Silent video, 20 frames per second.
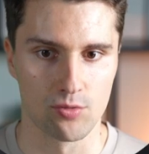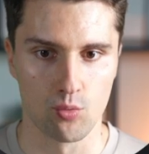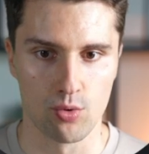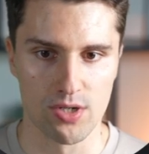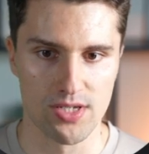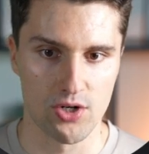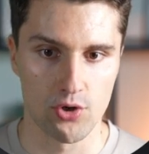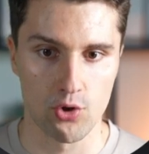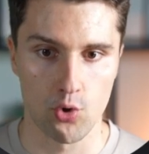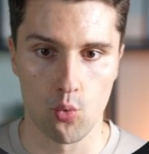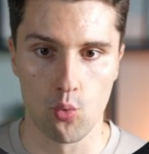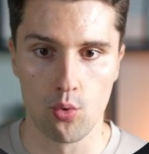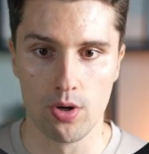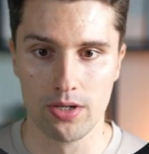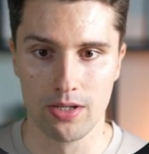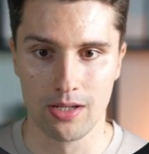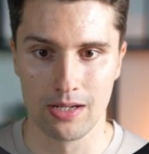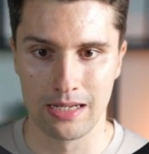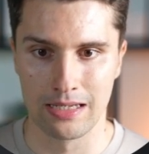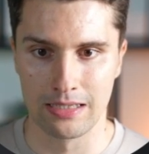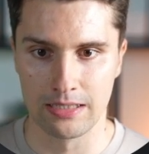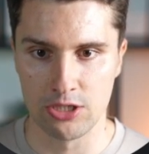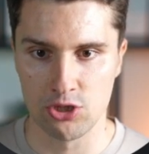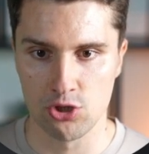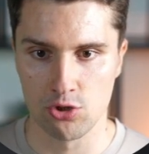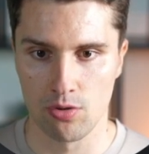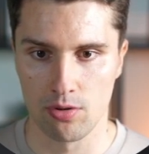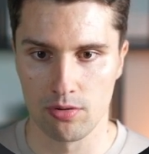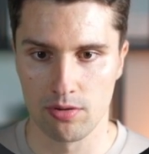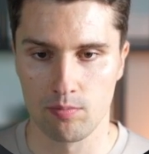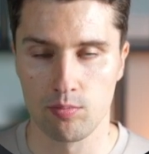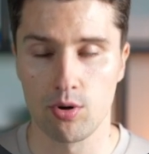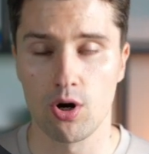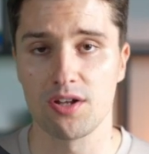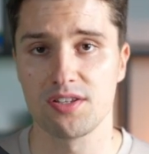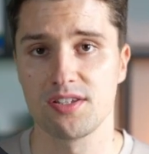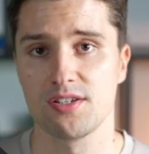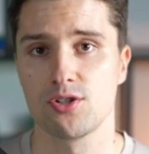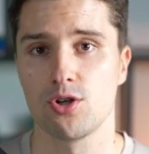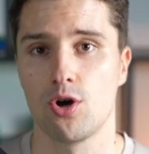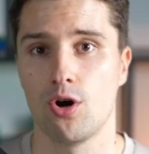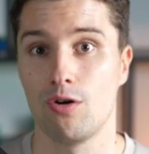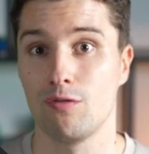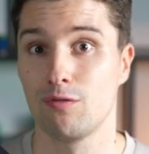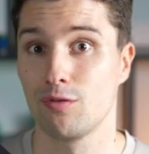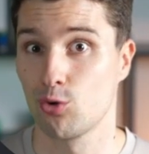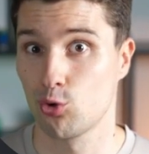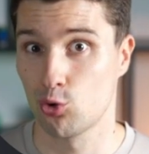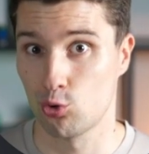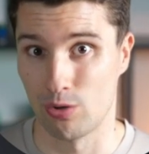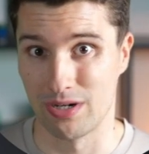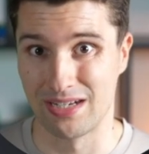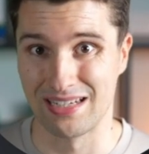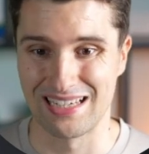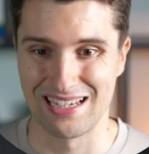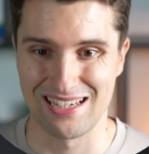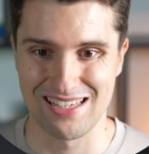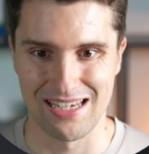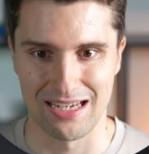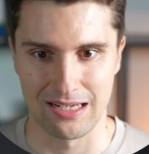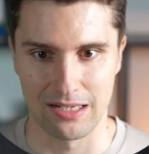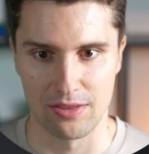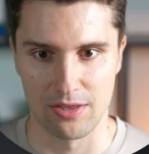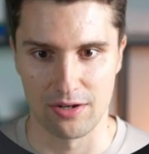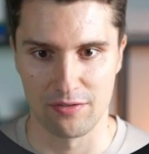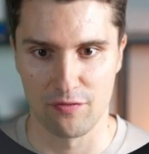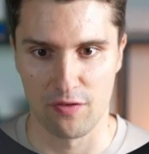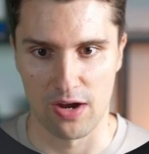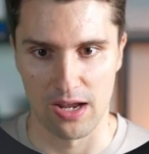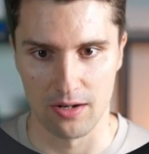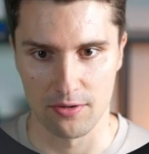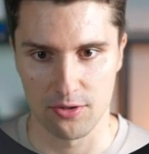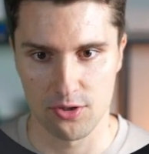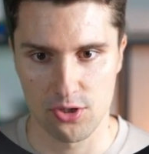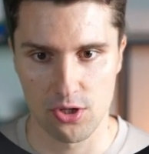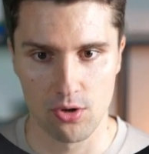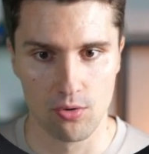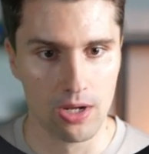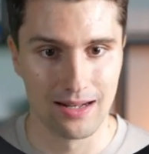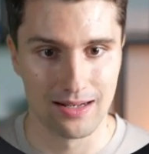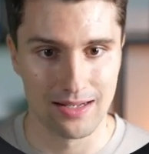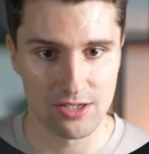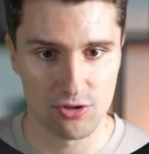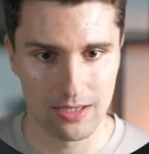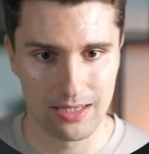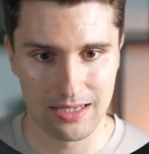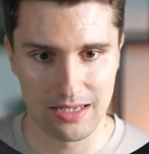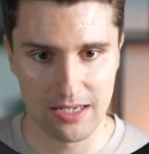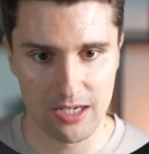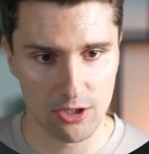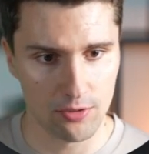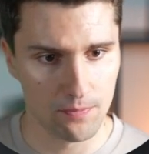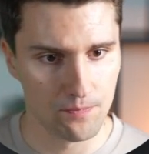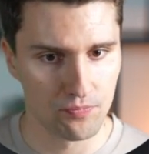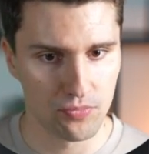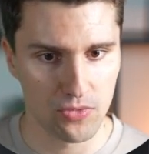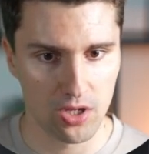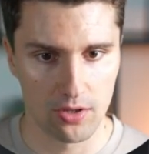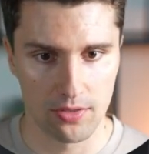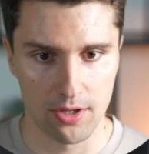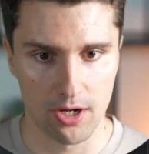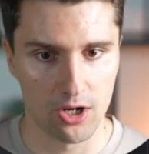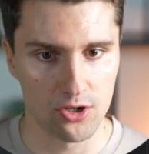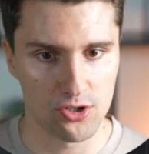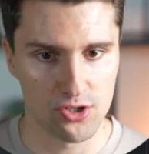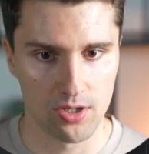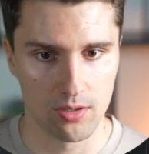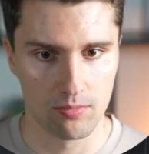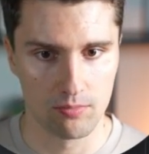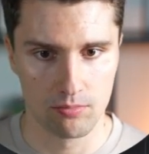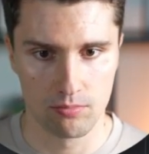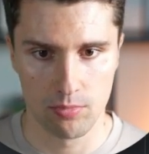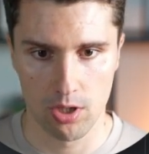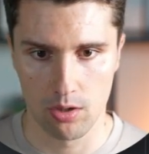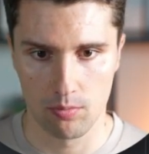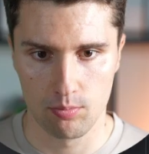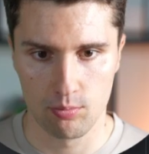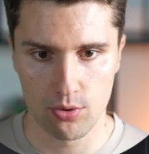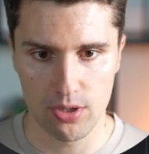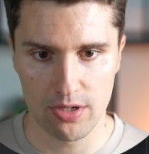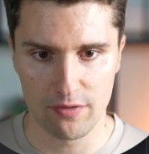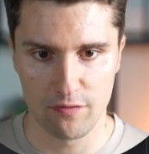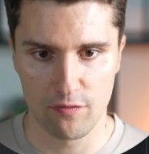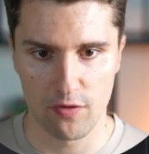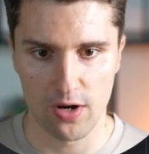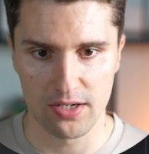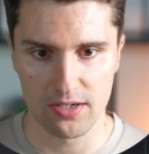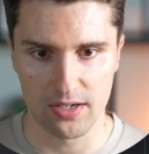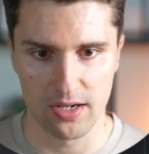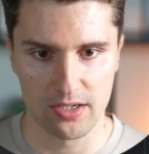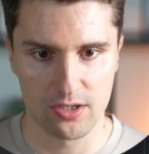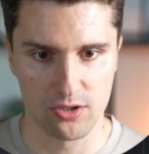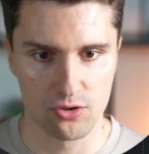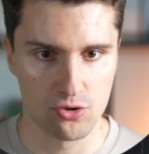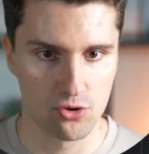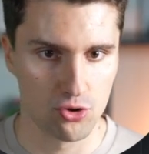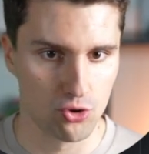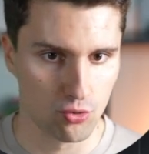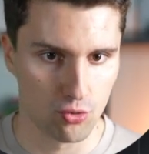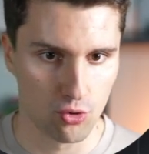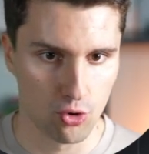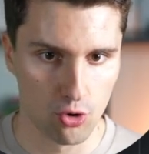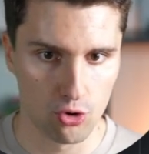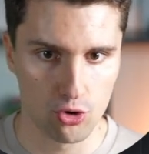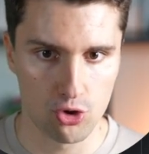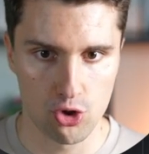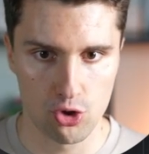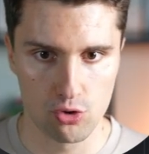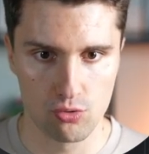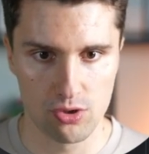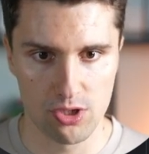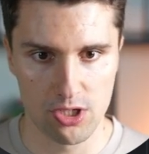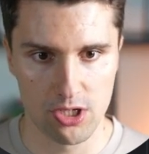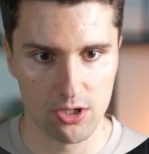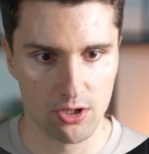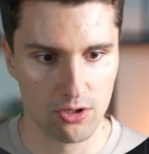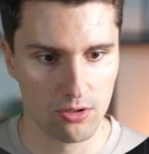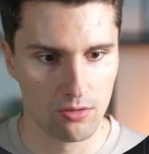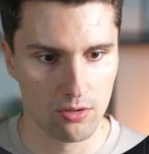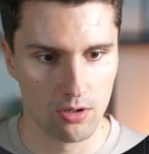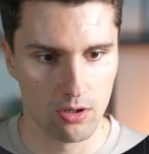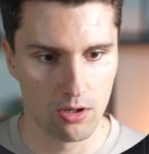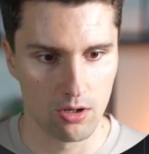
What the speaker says: wizard will lead you through the process of creating exactly that file. So let's click here. There are some predefined icons you could choose here,